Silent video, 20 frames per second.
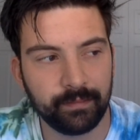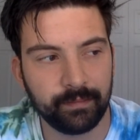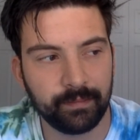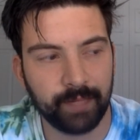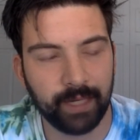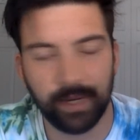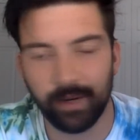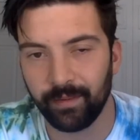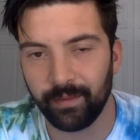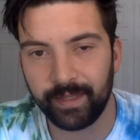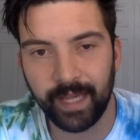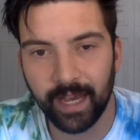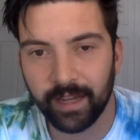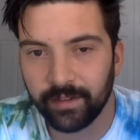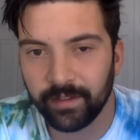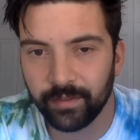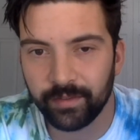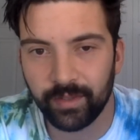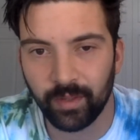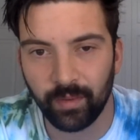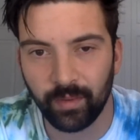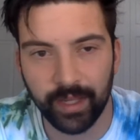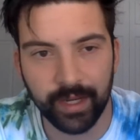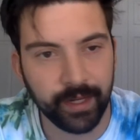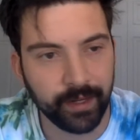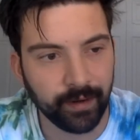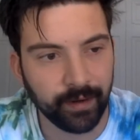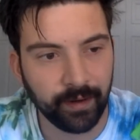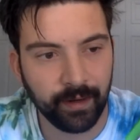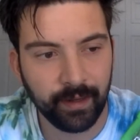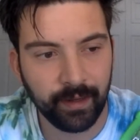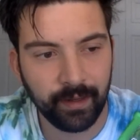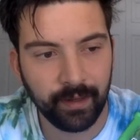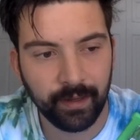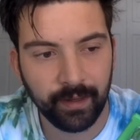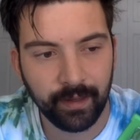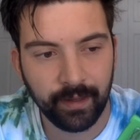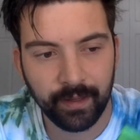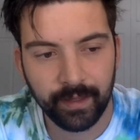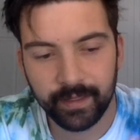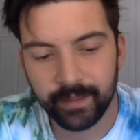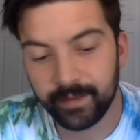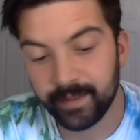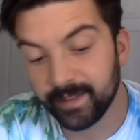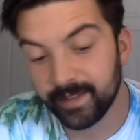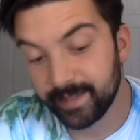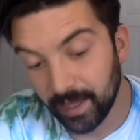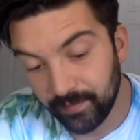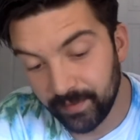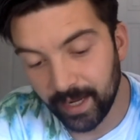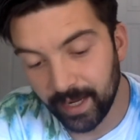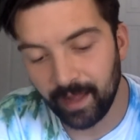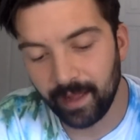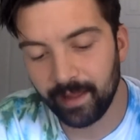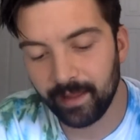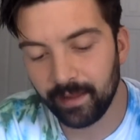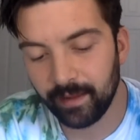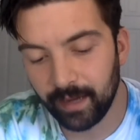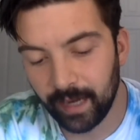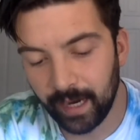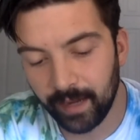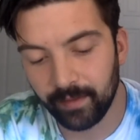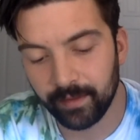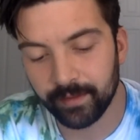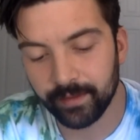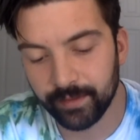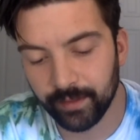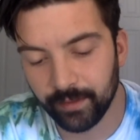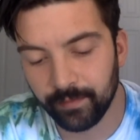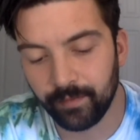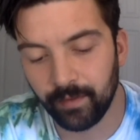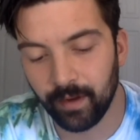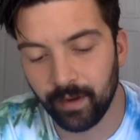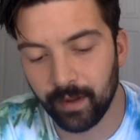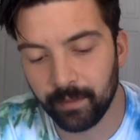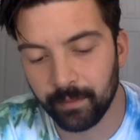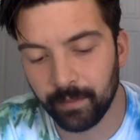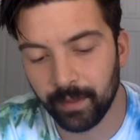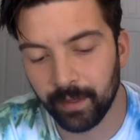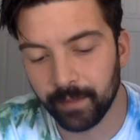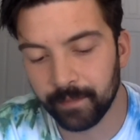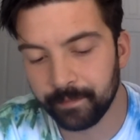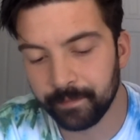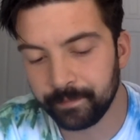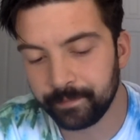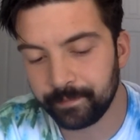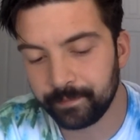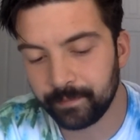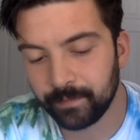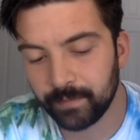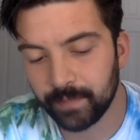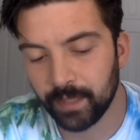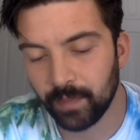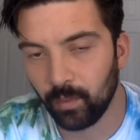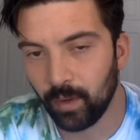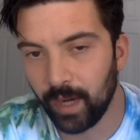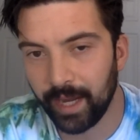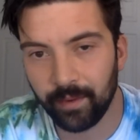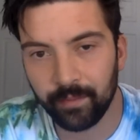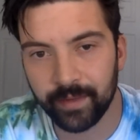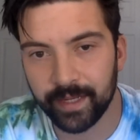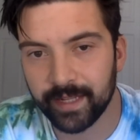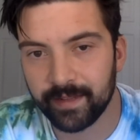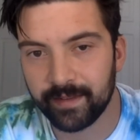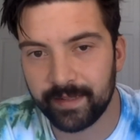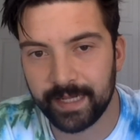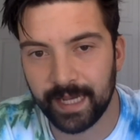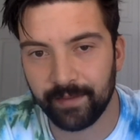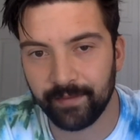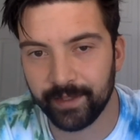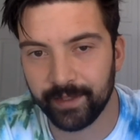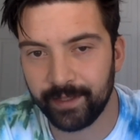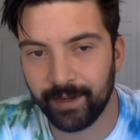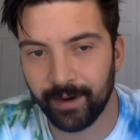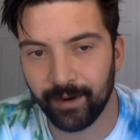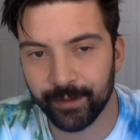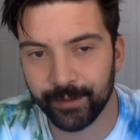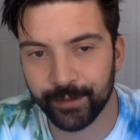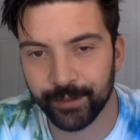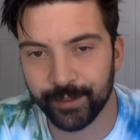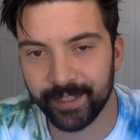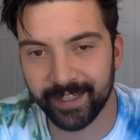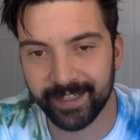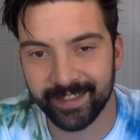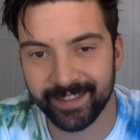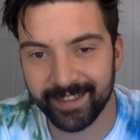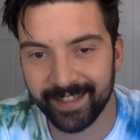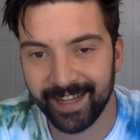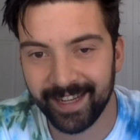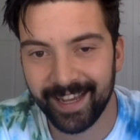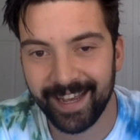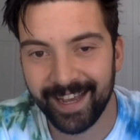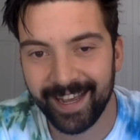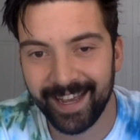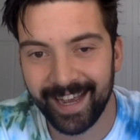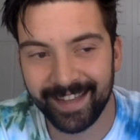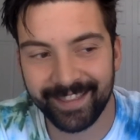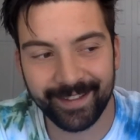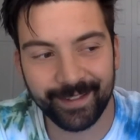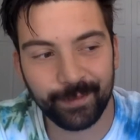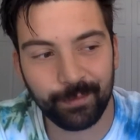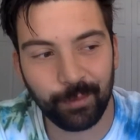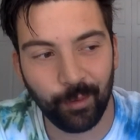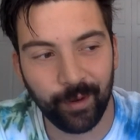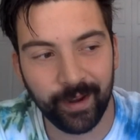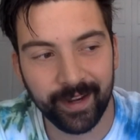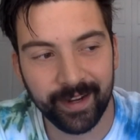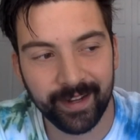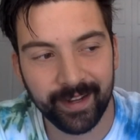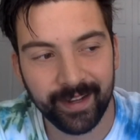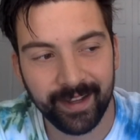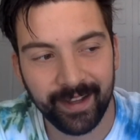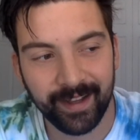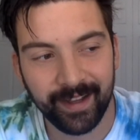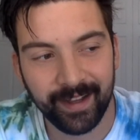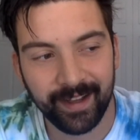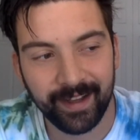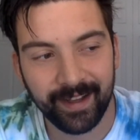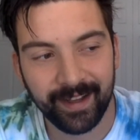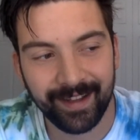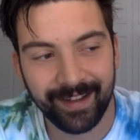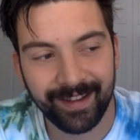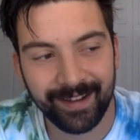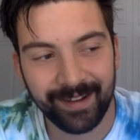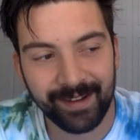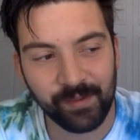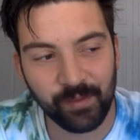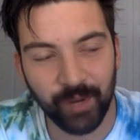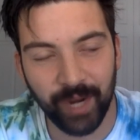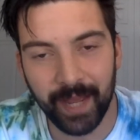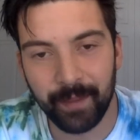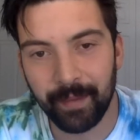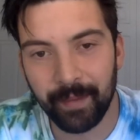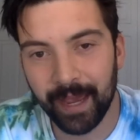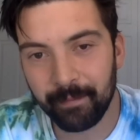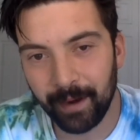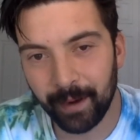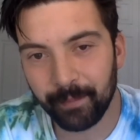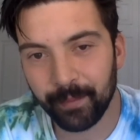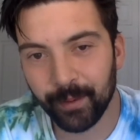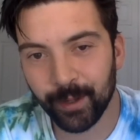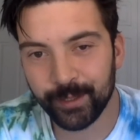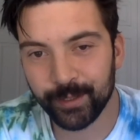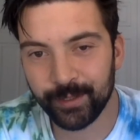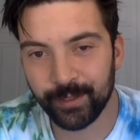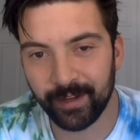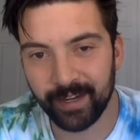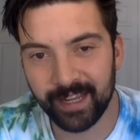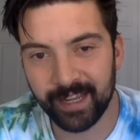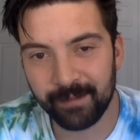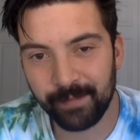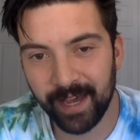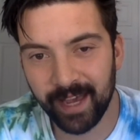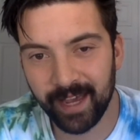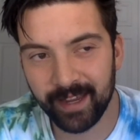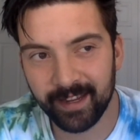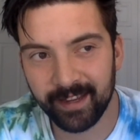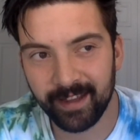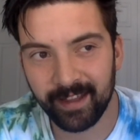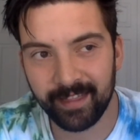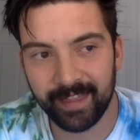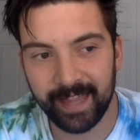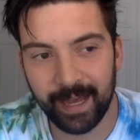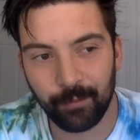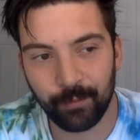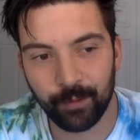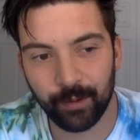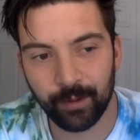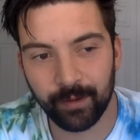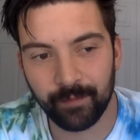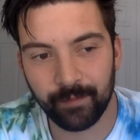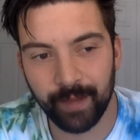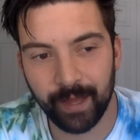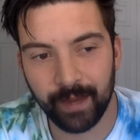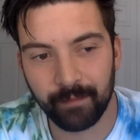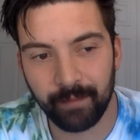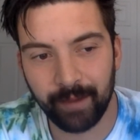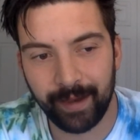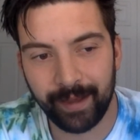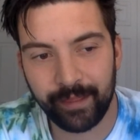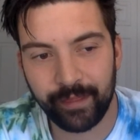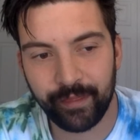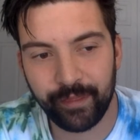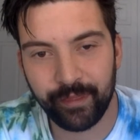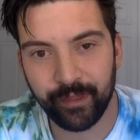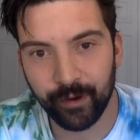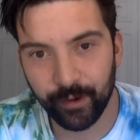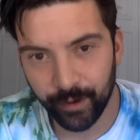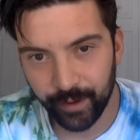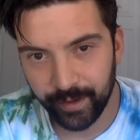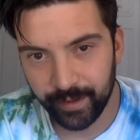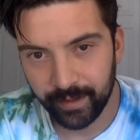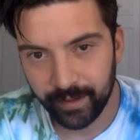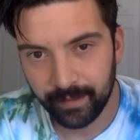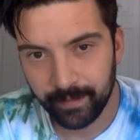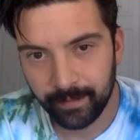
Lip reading: I don't know, Kanto's so linear. The Sevion Islands are fun, but, I don't need 7 cartridges at this point. When I made my purchase on eBay, that would have been my 3rd.